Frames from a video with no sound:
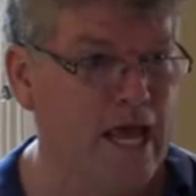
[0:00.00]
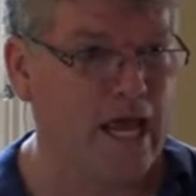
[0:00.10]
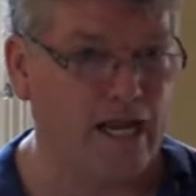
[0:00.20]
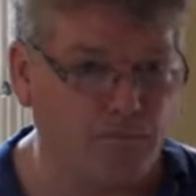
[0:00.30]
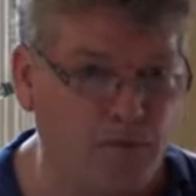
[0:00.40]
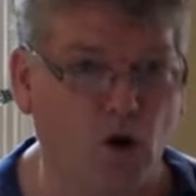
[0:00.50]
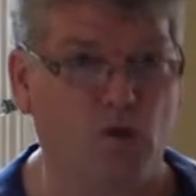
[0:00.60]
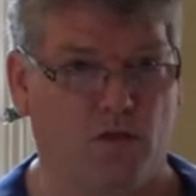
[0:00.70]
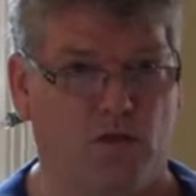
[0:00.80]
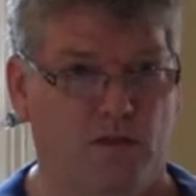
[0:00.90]
And if
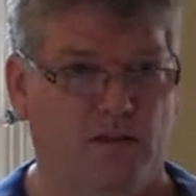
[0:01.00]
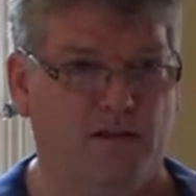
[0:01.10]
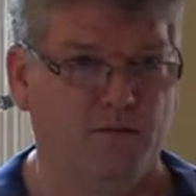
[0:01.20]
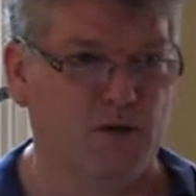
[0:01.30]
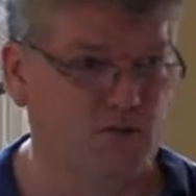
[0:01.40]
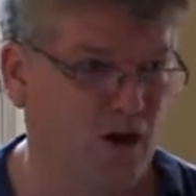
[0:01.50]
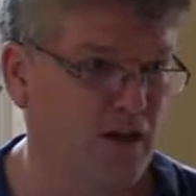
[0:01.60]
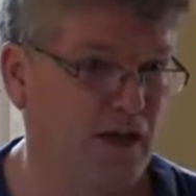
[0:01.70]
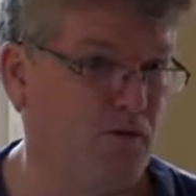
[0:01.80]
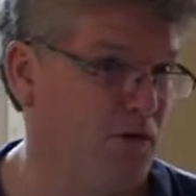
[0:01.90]
both
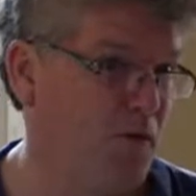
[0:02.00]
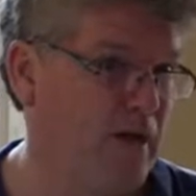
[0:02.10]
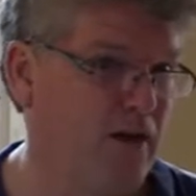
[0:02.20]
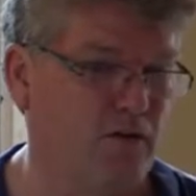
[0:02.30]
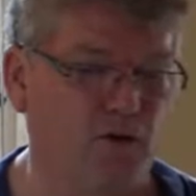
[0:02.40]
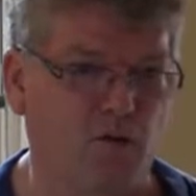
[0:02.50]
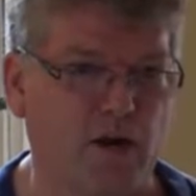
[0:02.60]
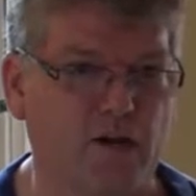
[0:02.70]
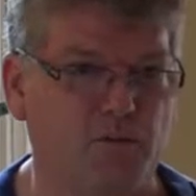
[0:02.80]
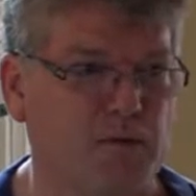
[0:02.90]
withdraw, they will go bankrupt quicker.